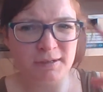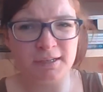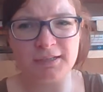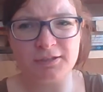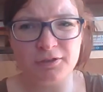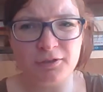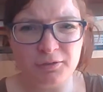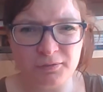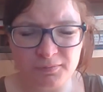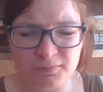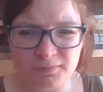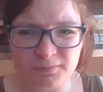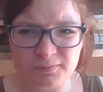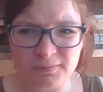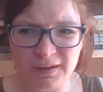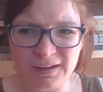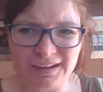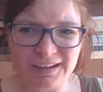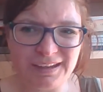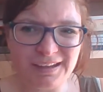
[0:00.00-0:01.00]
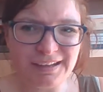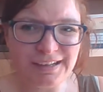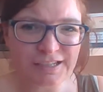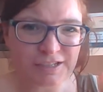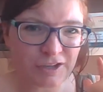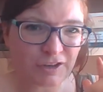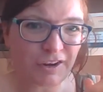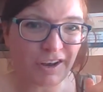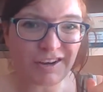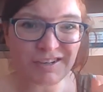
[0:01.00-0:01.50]
It's not like,
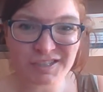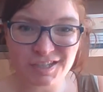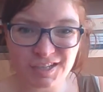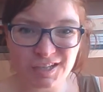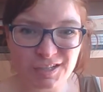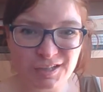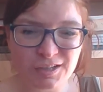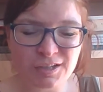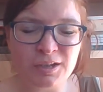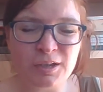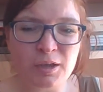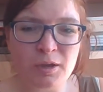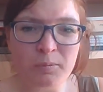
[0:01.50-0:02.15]
it's not ideal